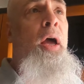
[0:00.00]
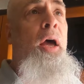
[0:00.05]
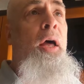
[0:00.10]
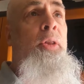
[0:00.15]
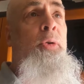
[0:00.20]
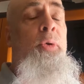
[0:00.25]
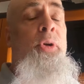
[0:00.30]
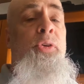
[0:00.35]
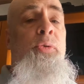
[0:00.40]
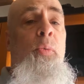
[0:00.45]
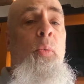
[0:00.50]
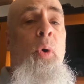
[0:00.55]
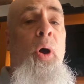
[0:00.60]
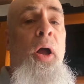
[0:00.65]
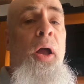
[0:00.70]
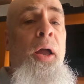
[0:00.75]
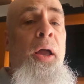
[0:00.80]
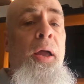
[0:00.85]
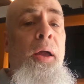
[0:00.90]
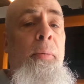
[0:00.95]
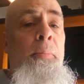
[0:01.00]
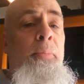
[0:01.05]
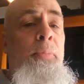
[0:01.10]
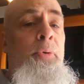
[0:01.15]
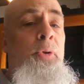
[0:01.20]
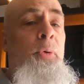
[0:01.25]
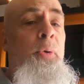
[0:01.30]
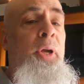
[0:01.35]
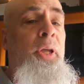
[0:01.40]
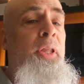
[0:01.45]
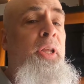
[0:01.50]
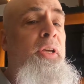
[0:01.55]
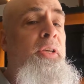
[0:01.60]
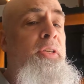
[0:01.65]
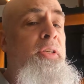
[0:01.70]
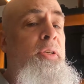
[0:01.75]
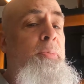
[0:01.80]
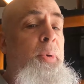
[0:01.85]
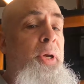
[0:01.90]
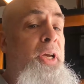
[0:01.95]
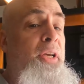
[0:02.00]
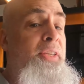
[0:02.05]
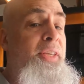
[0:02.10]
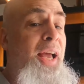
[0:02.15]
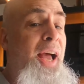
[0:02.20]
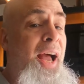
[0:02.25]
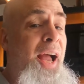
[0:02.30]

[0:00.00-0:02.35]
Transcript: And the reason why I'm doing this is because